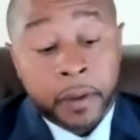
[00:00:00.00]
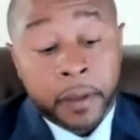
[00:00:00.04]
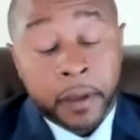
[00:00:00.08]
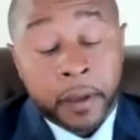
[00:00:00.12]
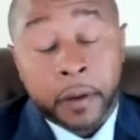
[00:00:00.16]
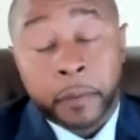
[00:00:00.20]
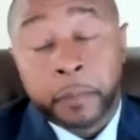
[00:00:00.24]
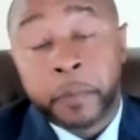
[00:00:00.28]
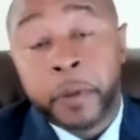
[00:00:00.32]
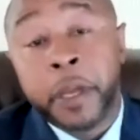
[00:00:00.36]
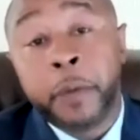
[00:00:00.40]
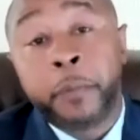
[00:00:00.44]

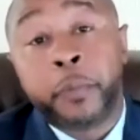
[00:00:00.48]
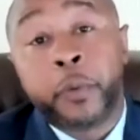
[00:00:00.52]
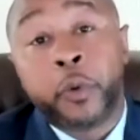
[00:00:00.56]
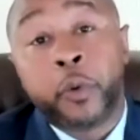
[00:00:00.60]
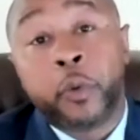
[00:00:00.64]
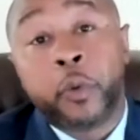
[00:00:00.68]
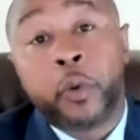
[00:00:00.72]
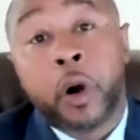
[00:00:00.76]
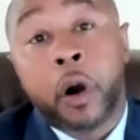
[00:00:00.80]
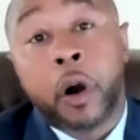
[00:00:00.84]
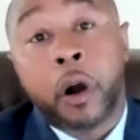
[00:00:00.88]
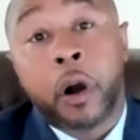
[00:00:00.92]

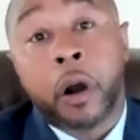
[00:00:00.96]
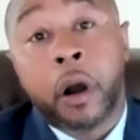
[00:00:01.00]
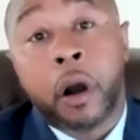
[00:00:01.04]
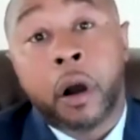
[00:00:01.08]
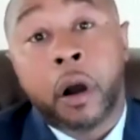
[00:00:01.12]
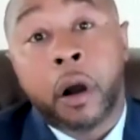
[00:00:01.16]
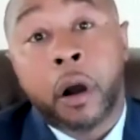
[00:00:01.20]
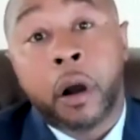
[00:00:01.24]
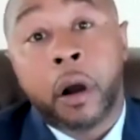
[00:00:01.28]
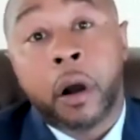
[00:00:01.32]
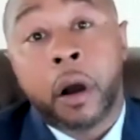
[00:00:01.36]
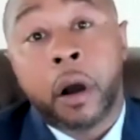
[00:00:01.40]
people
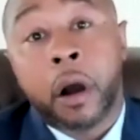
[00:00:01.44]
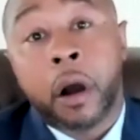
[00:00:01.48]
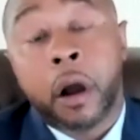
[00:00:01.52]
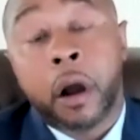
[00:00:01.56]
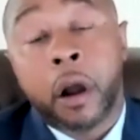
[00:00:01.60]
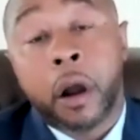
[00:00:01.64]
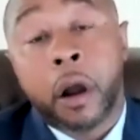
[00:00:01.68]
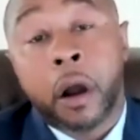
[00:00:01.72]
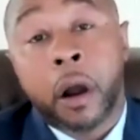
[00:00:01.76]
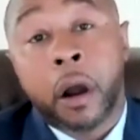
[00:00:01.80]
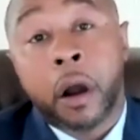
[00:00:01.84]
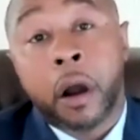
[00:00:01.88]

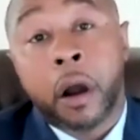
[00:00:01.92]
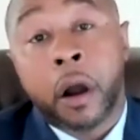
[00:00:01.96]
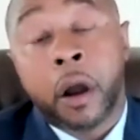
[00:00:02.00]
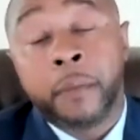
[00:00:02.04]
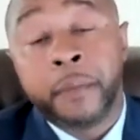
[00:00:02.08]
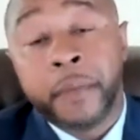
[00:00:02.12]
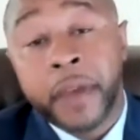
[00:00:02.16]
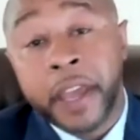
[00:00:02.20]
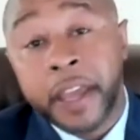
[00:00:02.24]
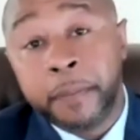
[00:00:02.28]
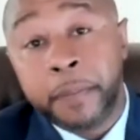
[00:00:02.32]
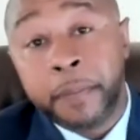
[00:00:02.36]
are
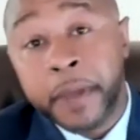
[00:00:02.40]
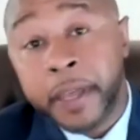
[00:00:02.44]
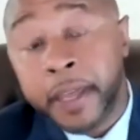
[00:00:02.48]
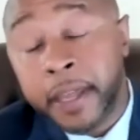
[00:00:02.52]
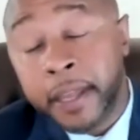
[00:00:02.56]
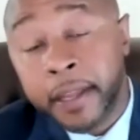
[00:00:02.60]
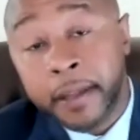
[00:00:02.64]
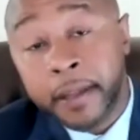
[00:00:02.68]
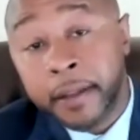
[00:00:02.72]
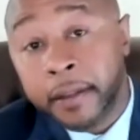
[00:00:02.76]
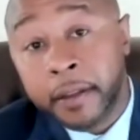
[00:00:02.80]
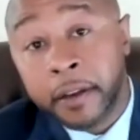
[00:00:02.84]

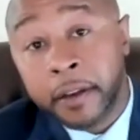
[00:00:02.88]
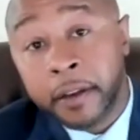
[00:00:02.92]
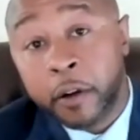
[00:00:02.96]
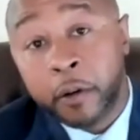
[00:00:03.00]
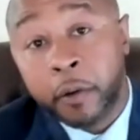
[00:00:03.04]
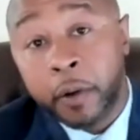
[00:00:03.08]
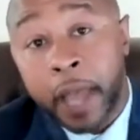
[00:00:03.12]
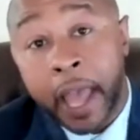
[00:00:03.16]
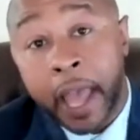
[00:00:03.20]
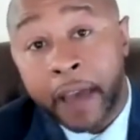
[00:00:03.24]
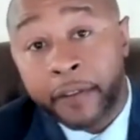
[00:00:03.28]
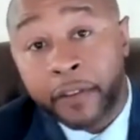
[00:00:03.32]
maybe
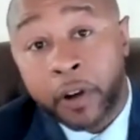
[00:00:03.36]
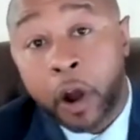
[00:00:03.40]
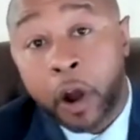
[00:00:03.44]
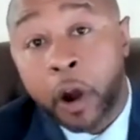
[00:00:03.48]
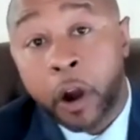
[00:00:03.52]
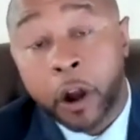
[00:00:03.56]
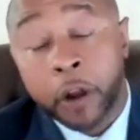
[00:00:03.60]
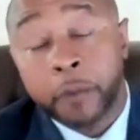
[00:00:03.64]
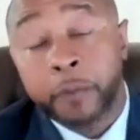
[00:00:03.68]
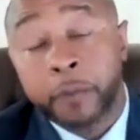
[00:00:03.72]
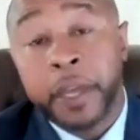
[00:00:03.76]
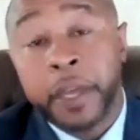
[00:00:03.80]
have a
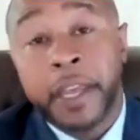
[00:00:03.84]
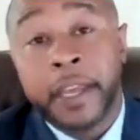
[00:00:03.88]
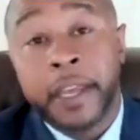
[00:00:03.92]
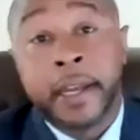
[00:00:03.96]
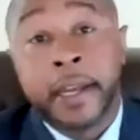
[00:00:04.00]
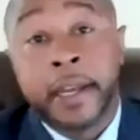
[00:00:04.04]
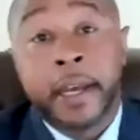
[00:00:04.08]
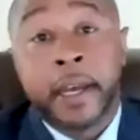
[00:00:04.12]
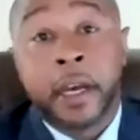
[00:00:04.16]
heartbeat,